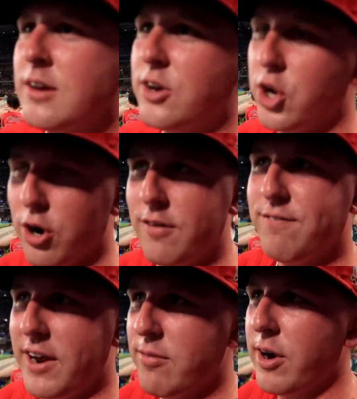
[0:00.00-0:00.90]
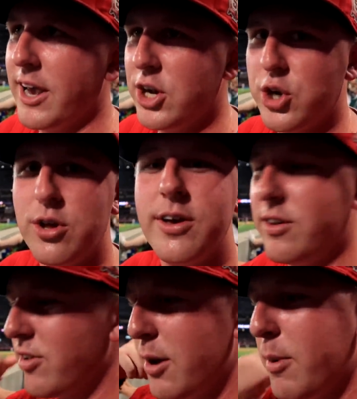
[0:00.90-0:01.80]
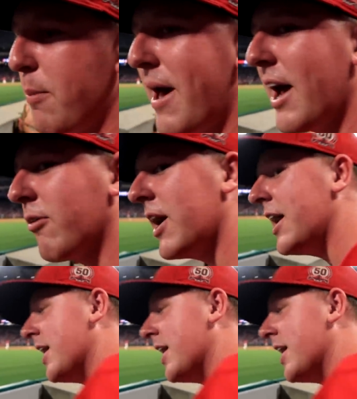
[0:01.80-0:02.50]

Current favorite Angel. He's on my back right